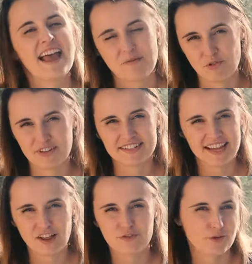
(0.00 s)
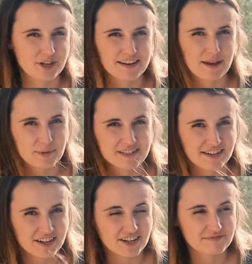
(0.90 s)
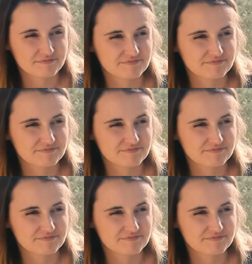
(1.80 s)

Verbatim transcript: and moving to California nine months later.